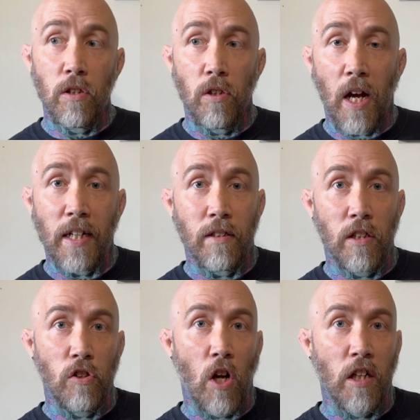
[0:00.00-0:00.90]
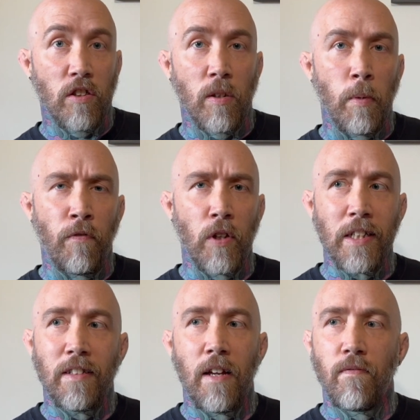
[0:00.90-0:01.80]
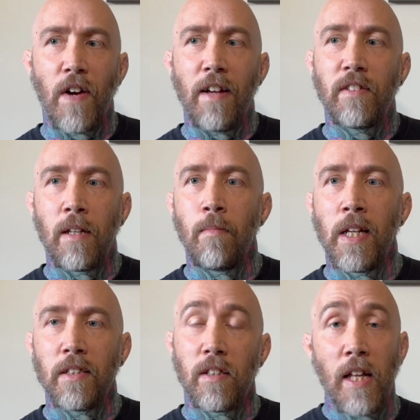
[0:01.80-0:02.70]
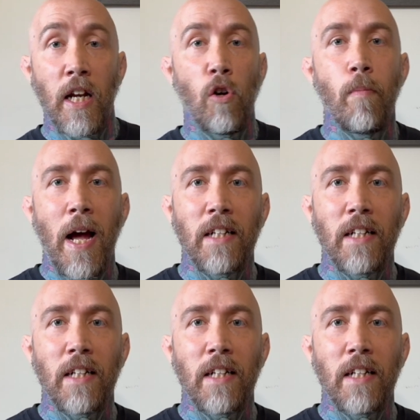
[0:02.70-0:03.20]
I could talk to somebody for like 5-10 minutes, and then I go back